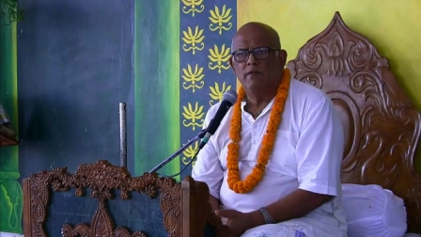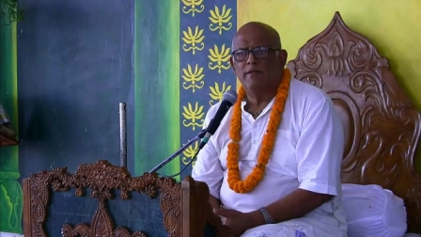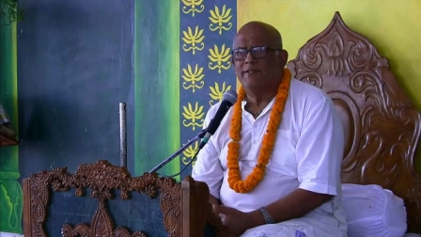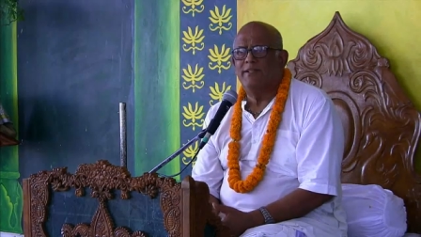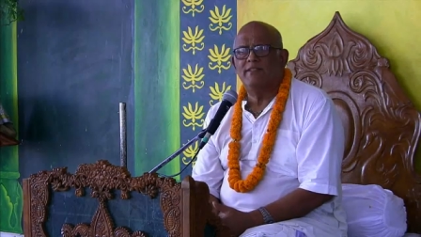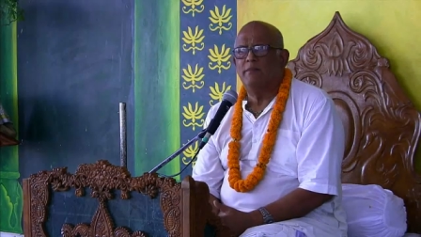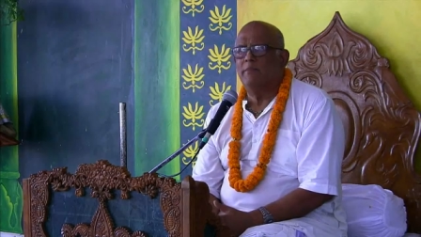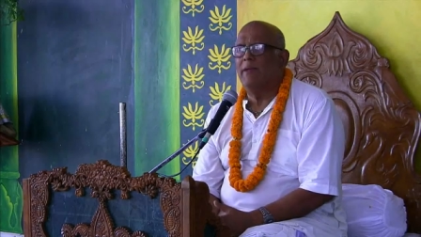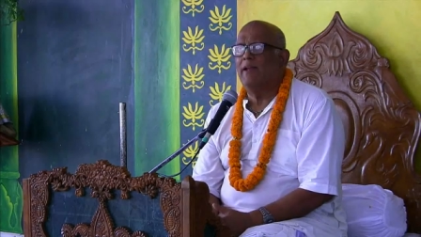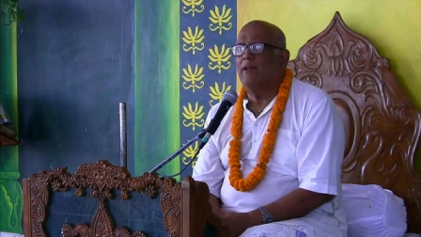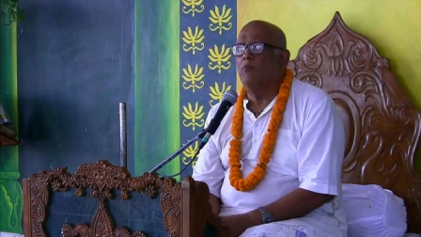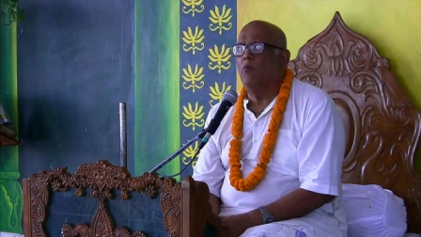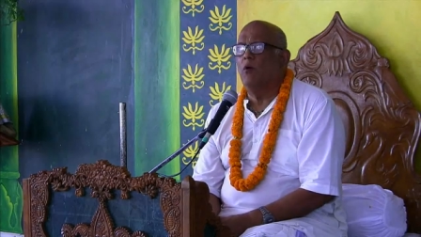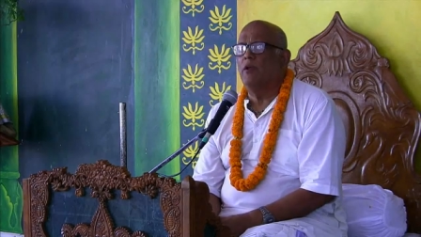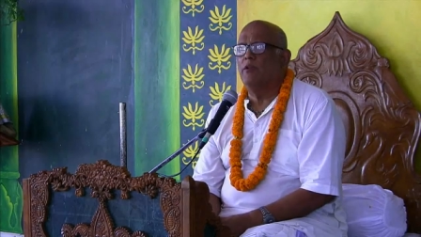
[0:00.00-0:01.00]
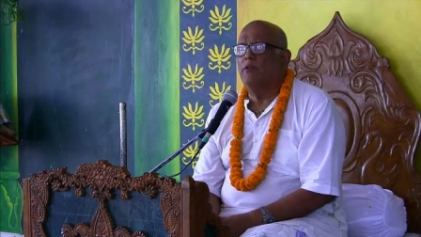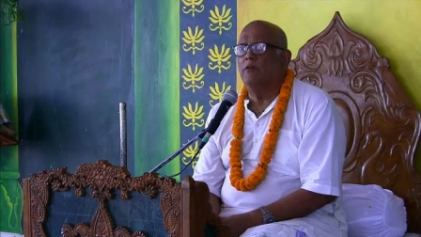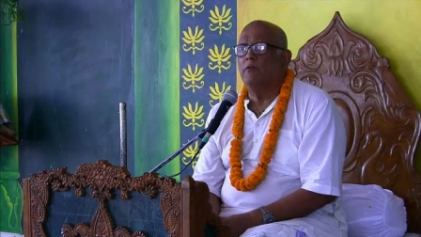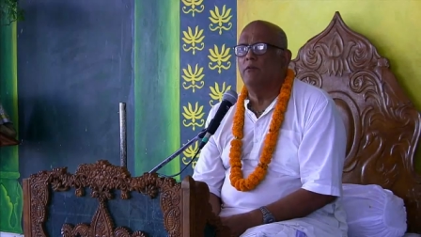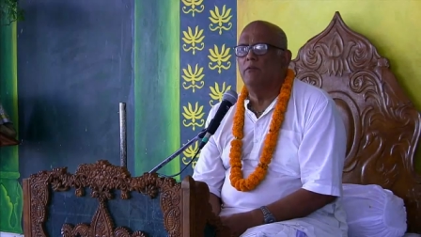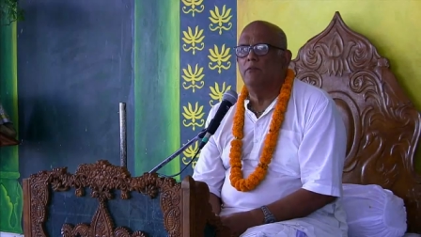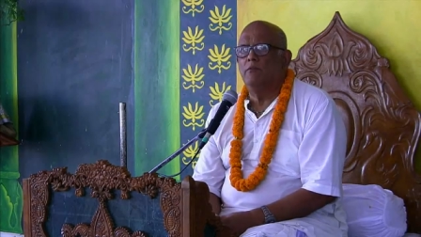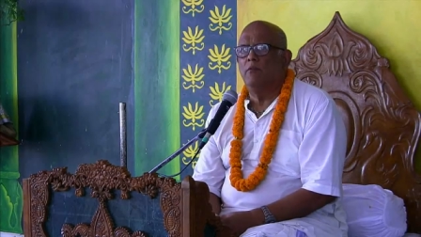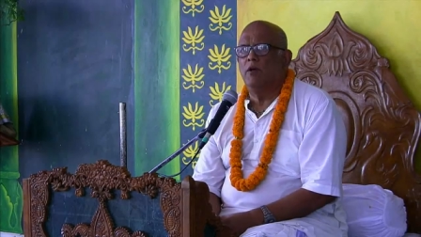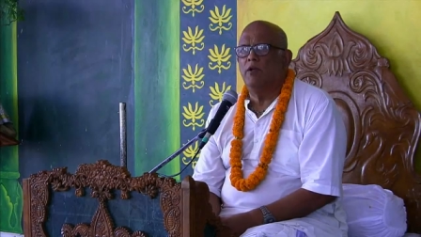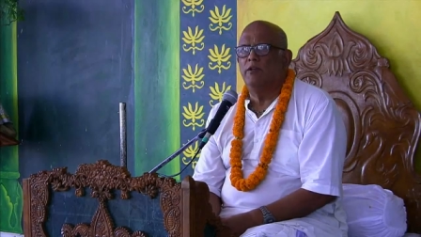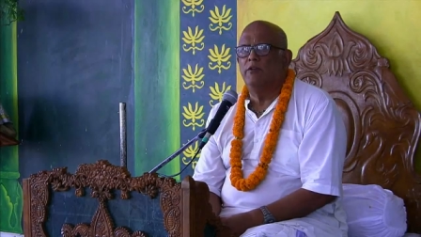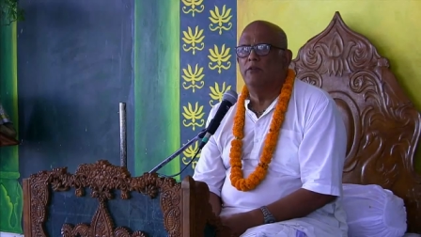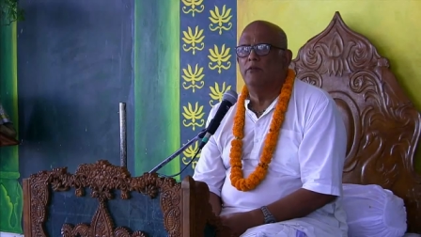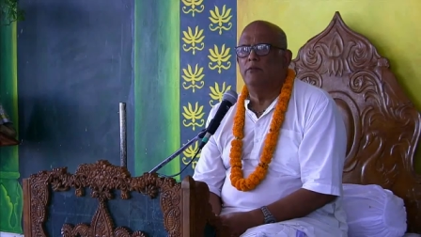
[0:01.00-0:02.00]
It doesn't matter what you,
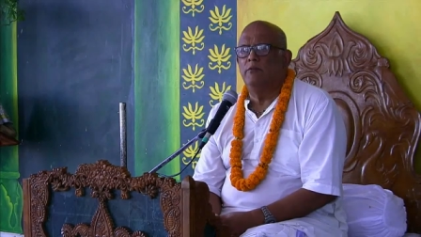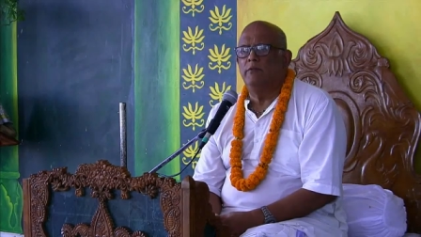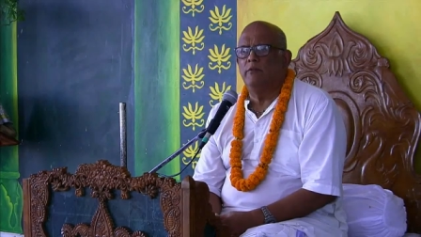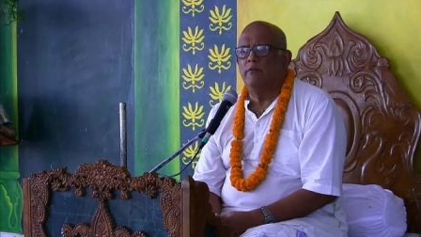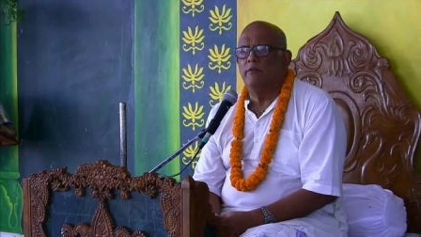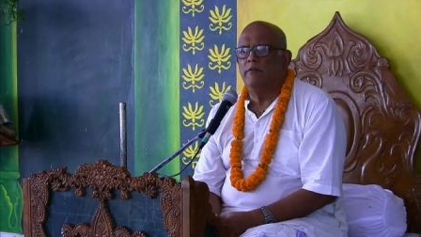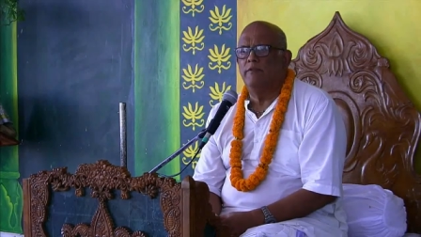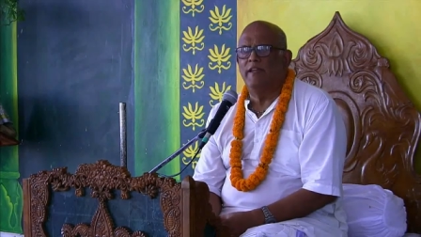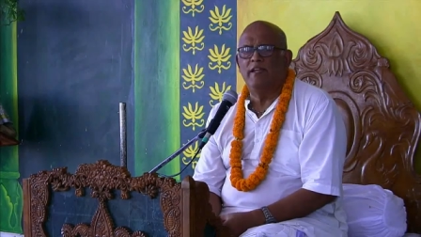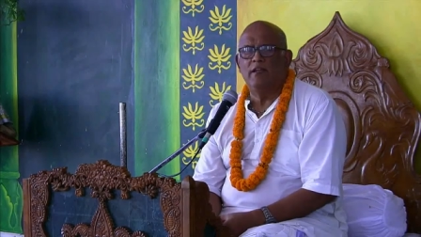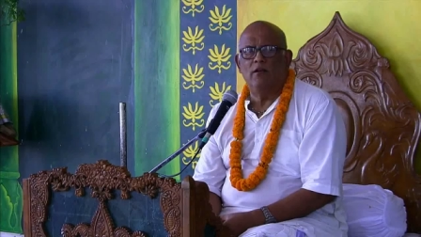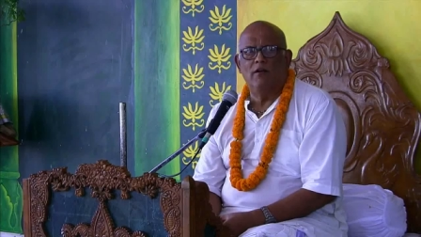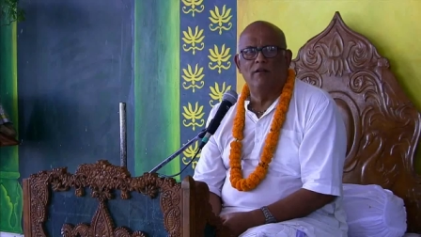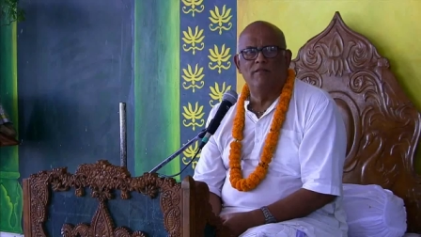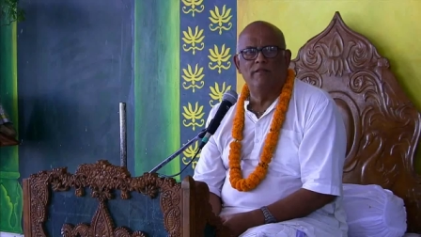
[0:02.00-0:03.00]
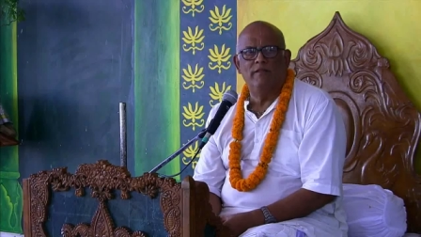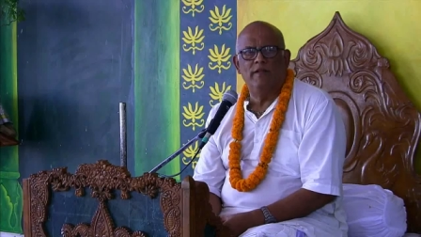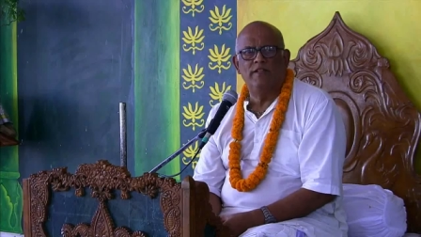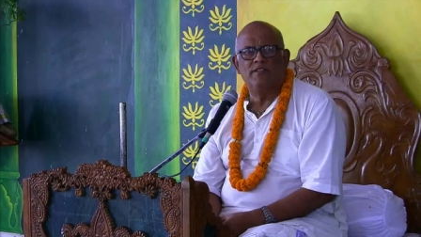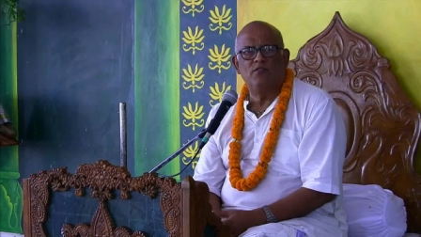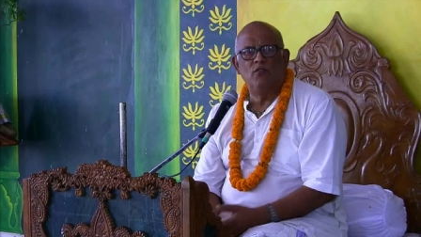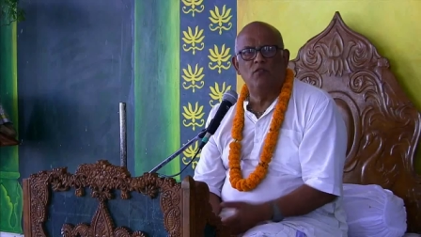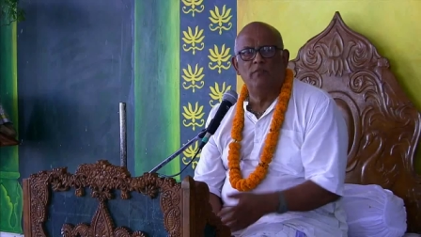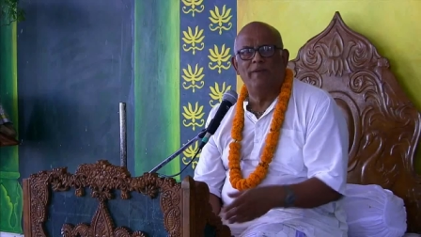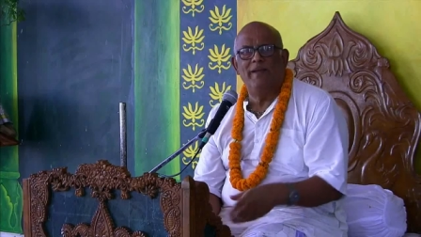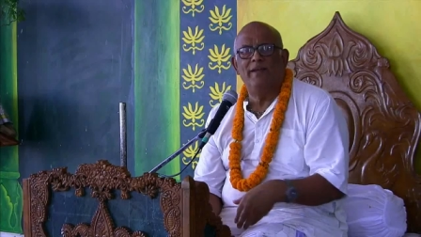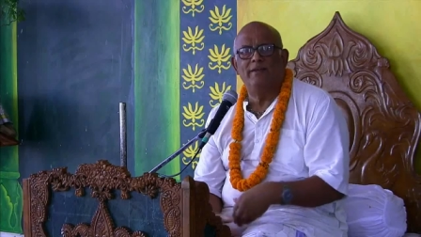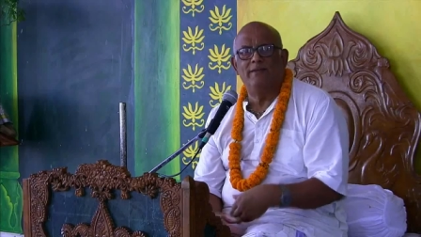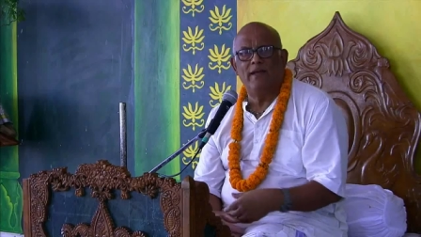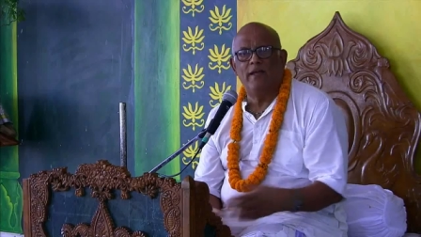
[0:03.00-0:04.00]
what you think of, it's all
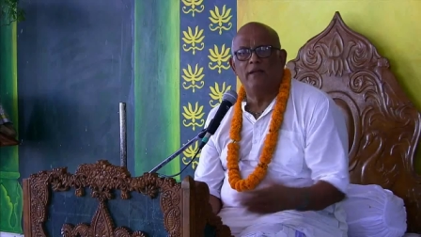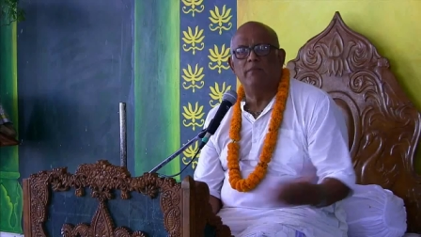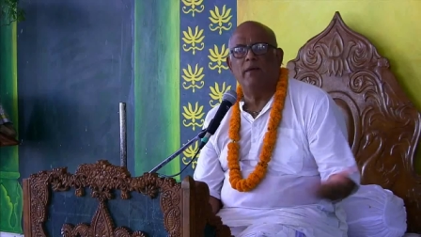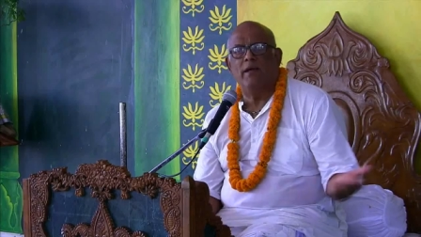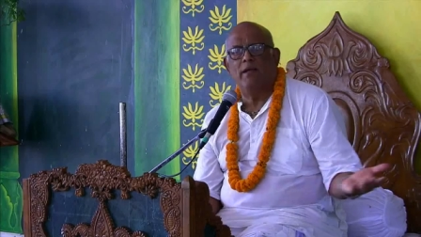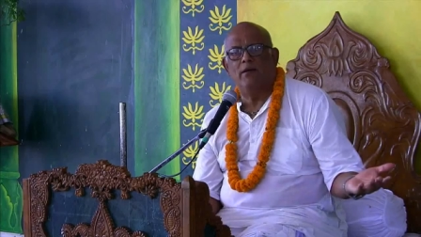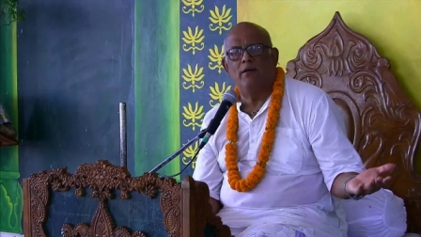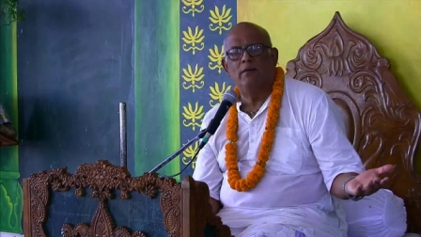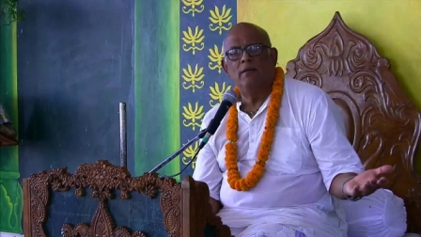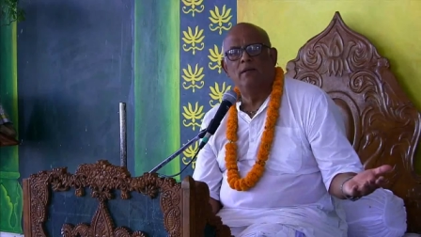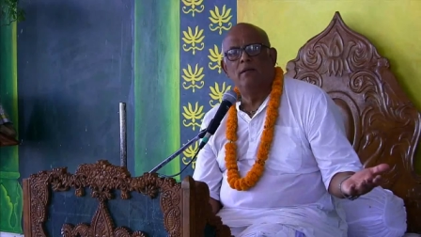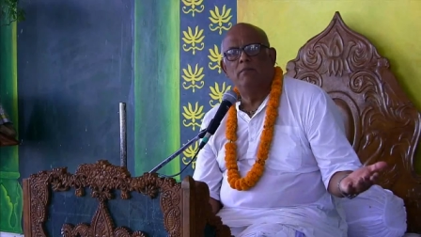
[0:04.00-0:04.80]
being done by,